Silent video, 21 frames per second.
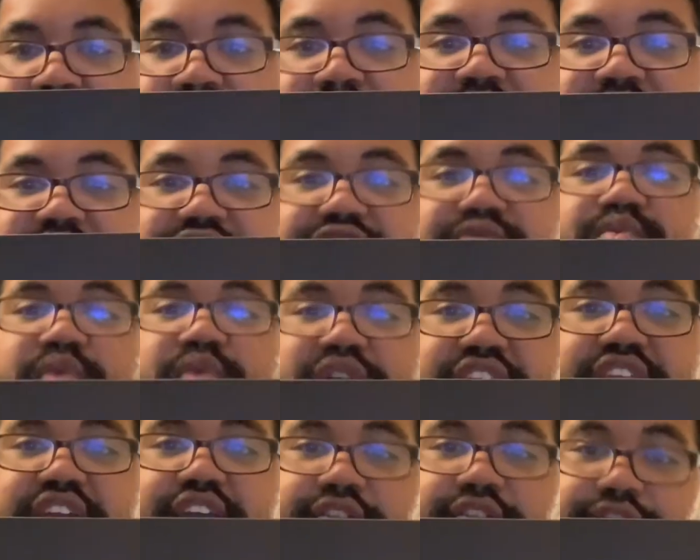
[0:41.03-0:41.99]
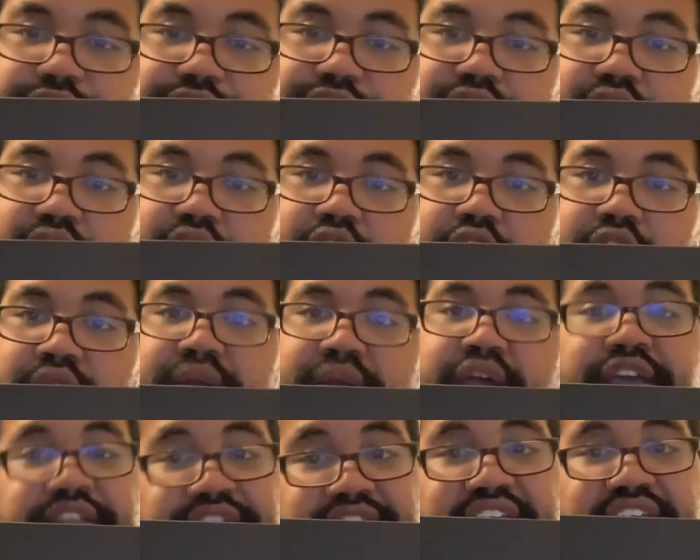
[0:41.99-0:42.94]
just waiting for
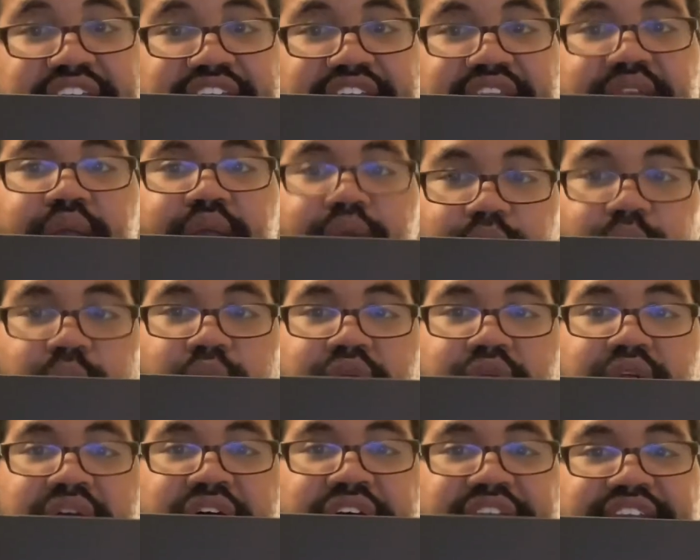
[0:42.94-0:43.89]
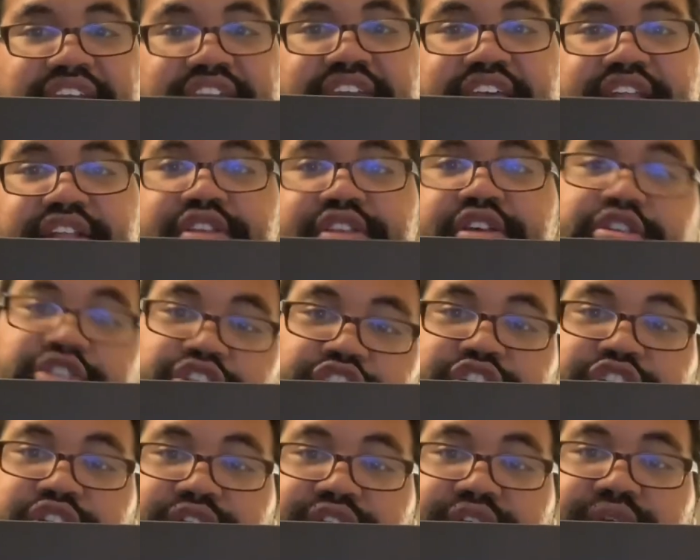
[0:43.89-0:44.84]
a day where I can
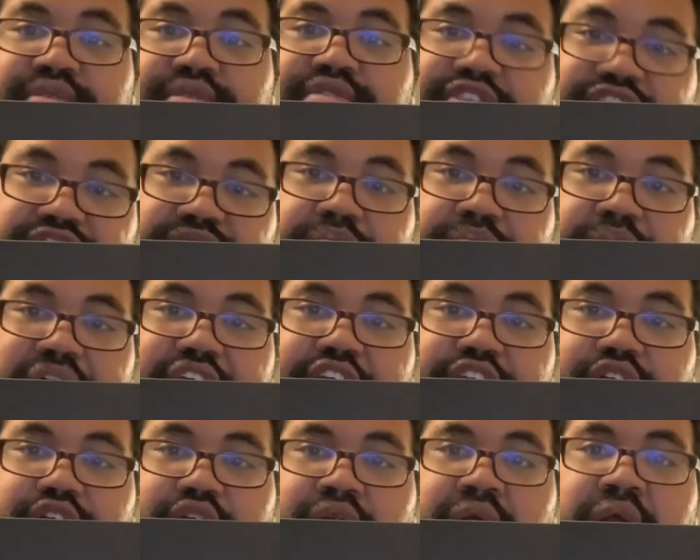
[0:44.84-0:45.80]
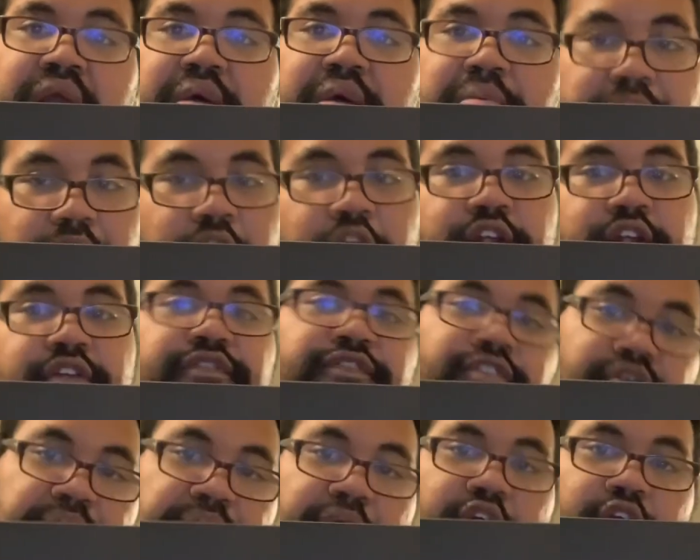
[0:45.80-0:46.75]
show you this binder part
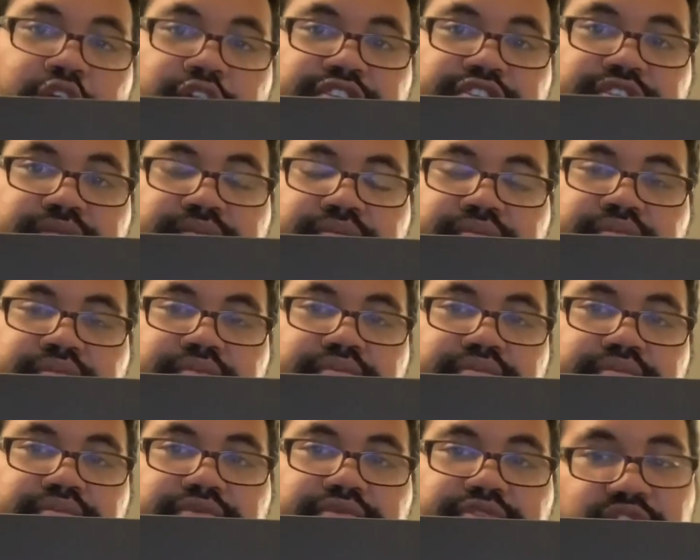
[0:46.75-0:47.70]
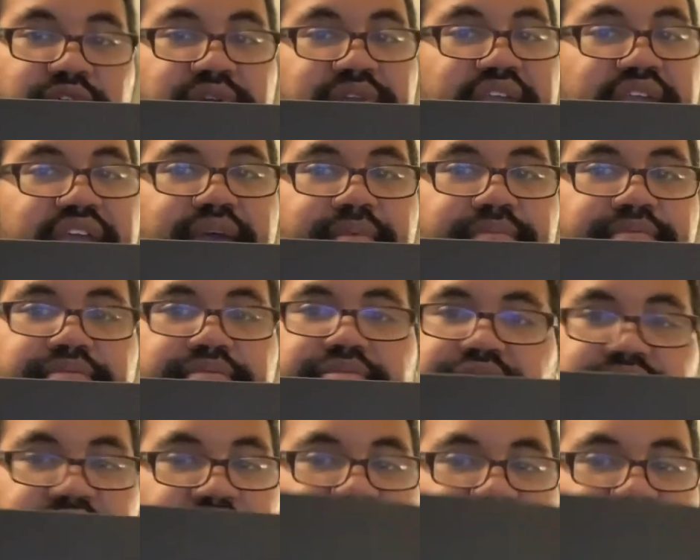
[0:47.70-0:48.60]
for part. So yeah, that's